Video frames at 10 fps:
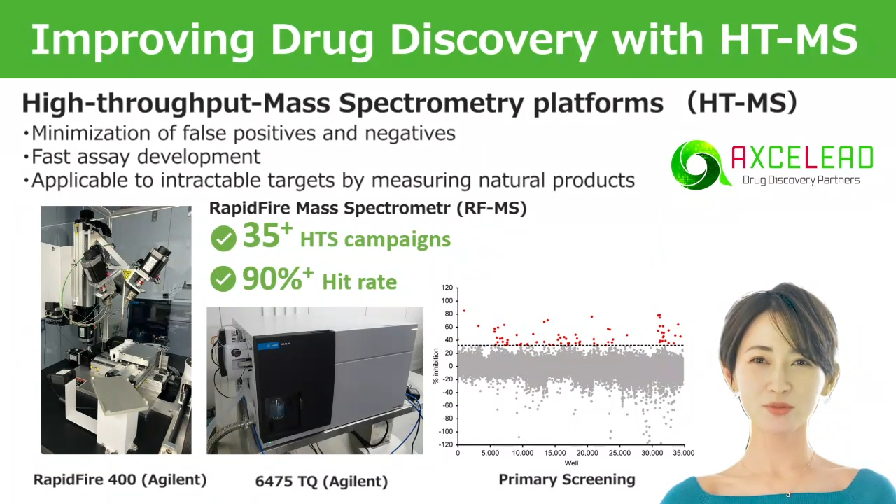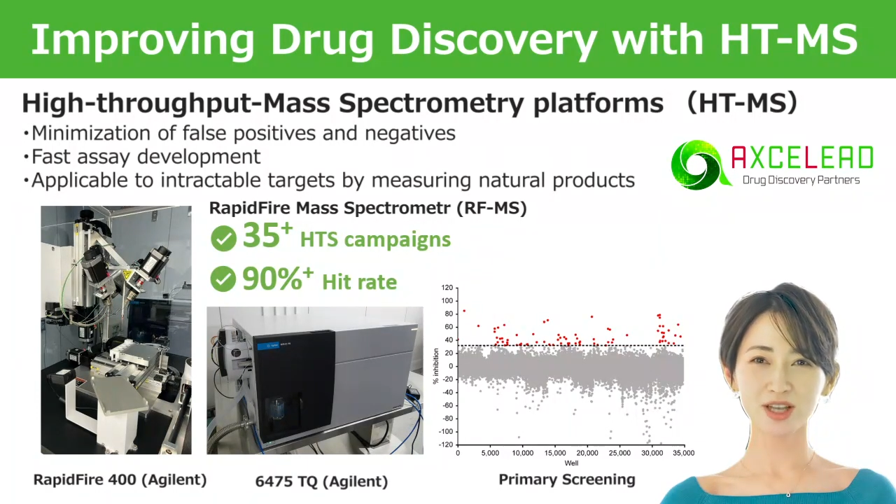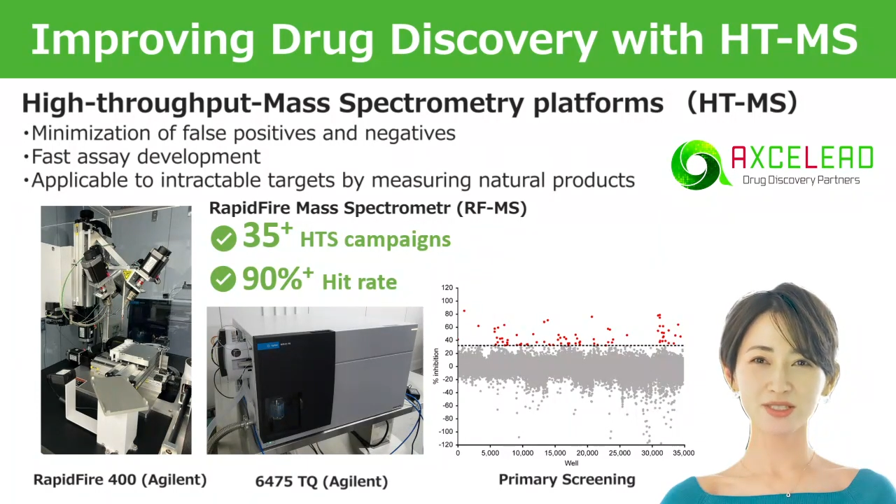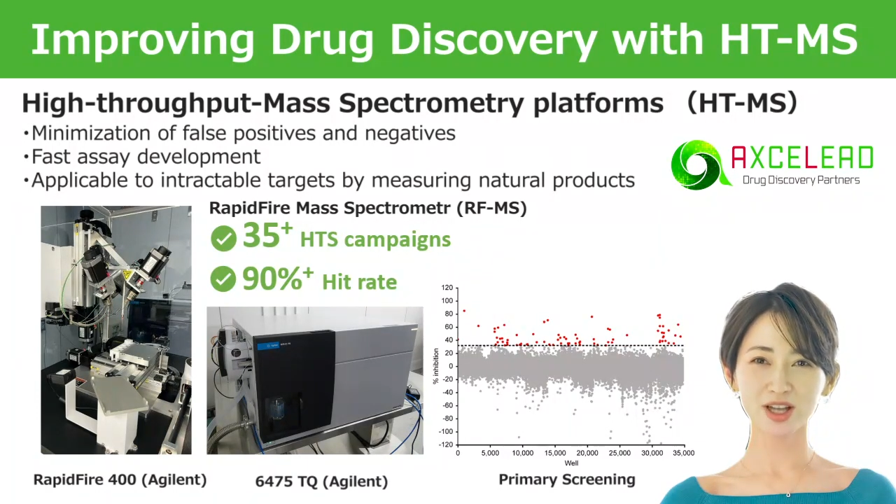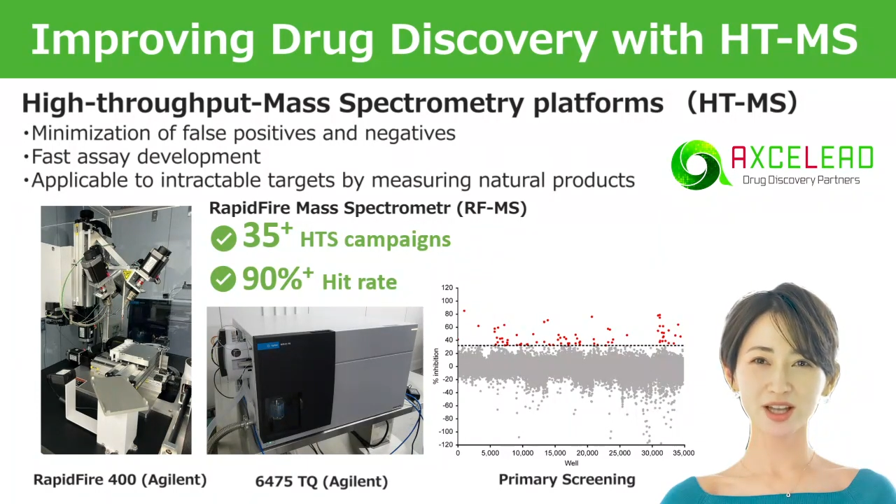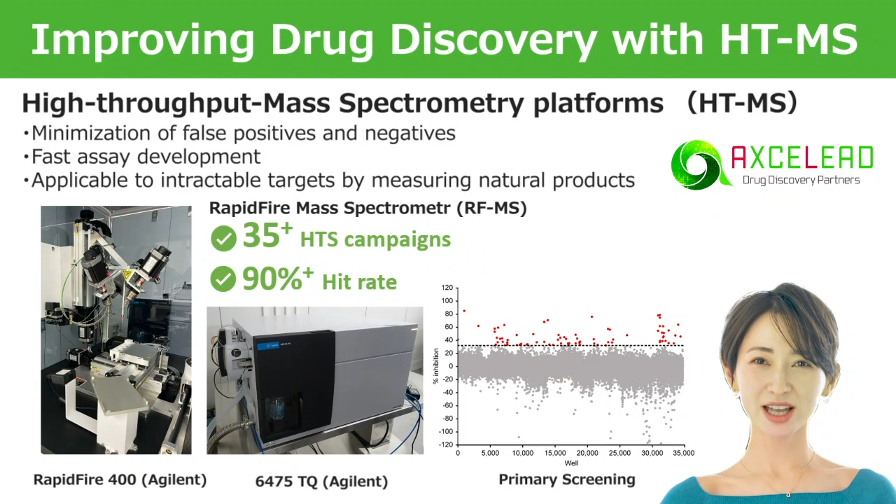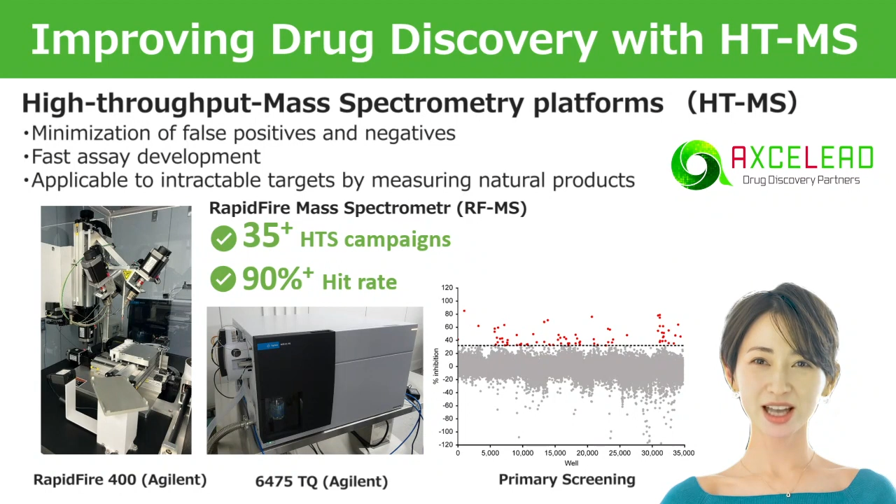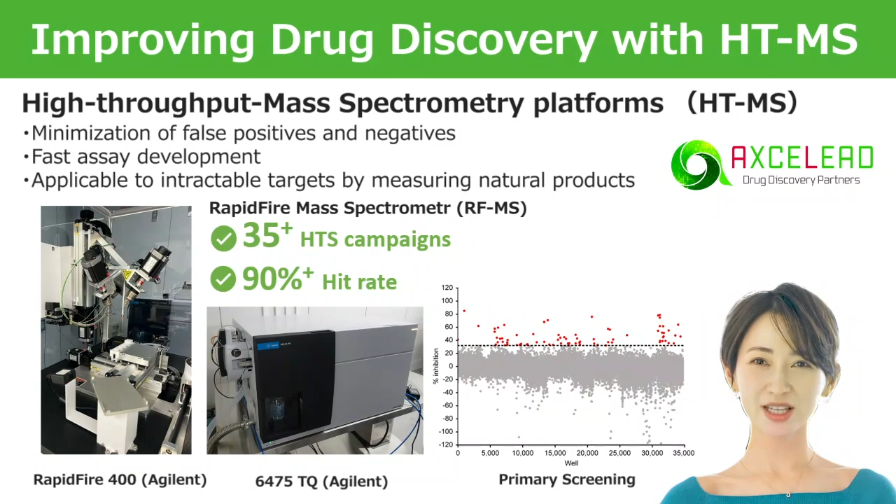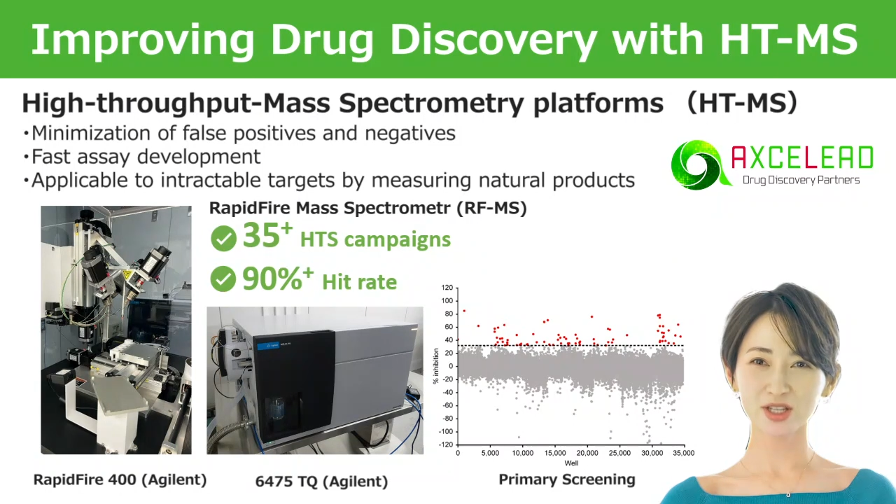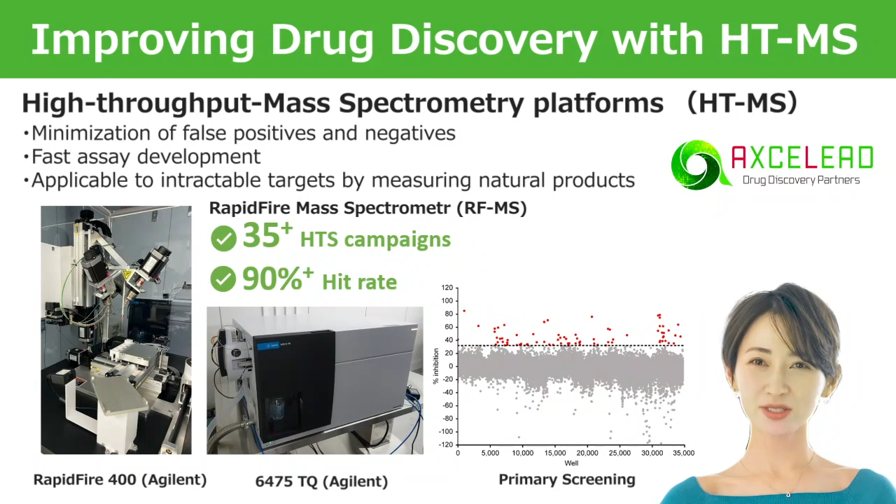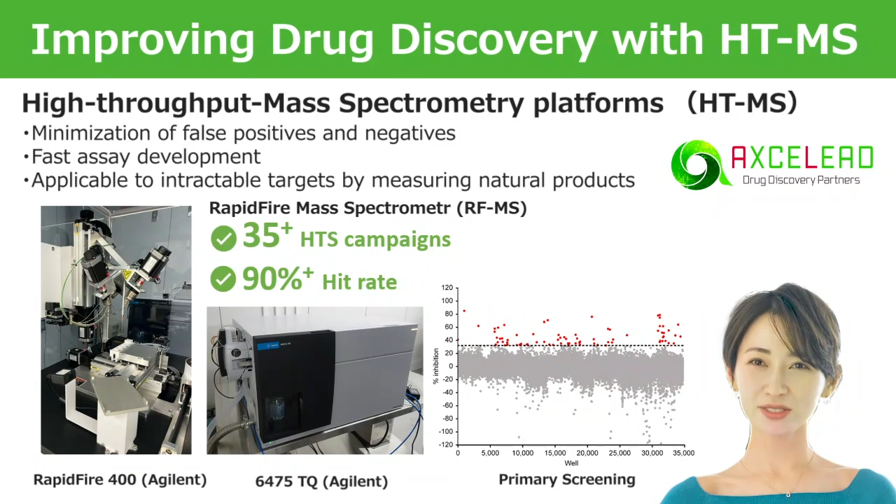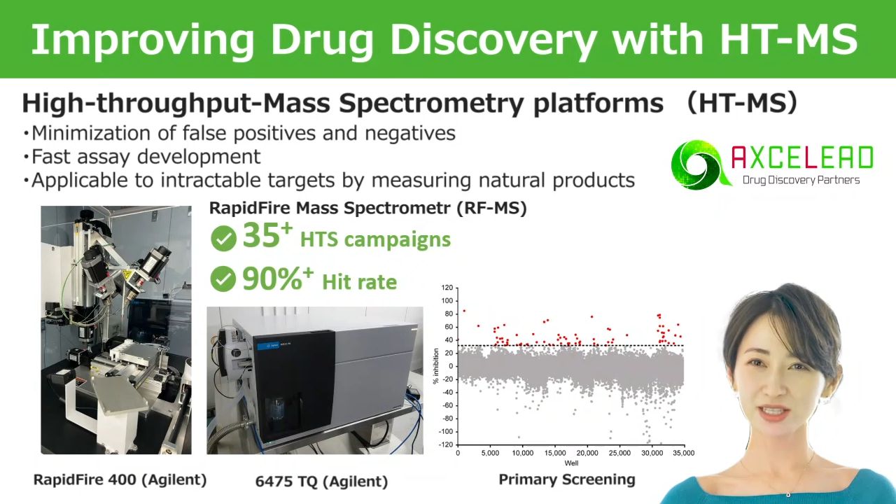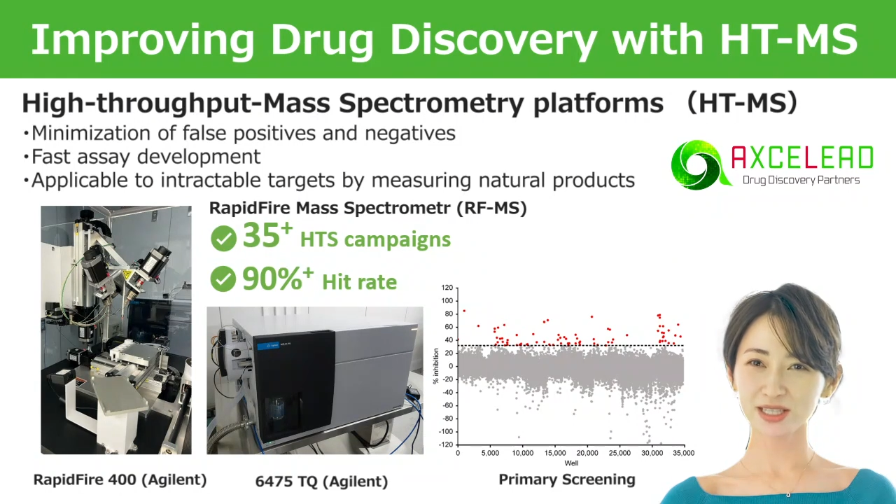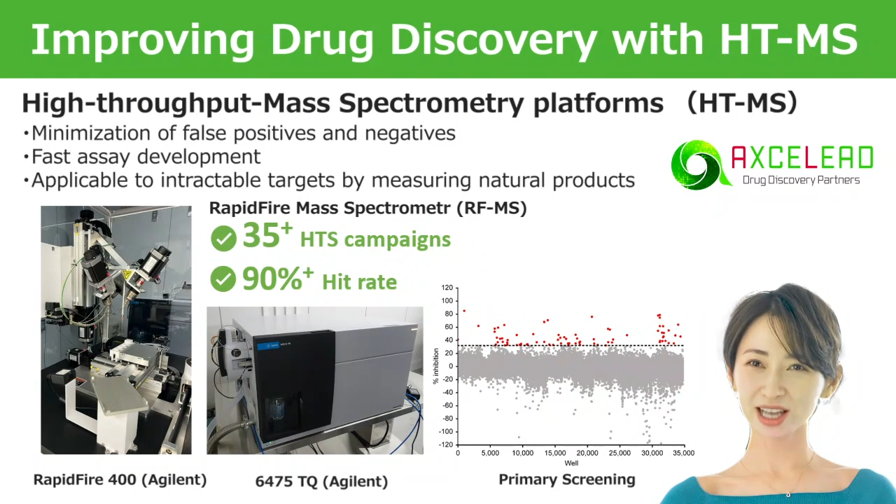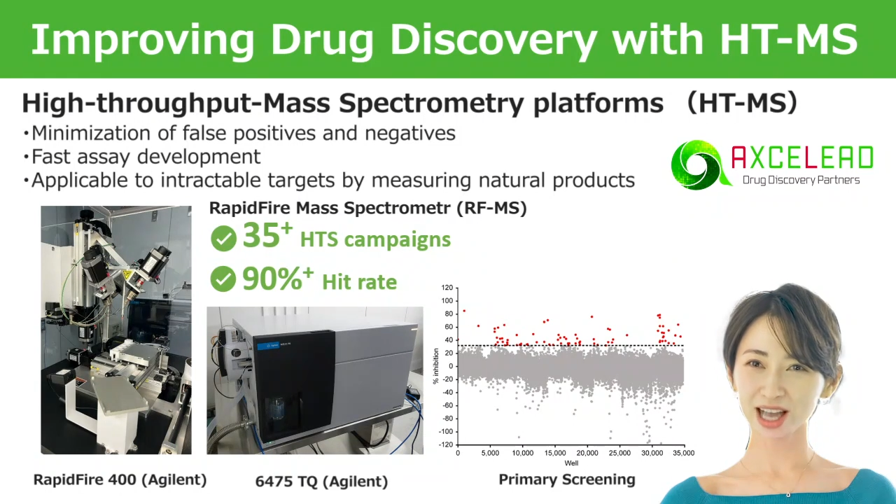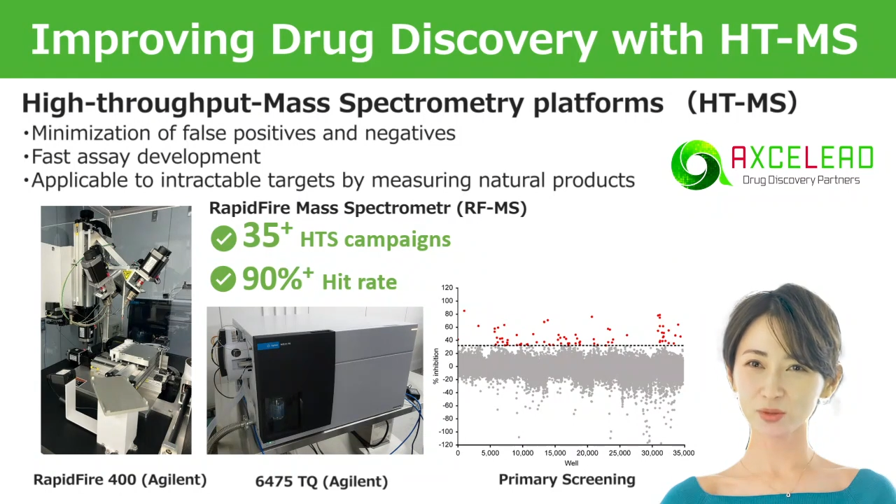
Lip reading: provides high accuracy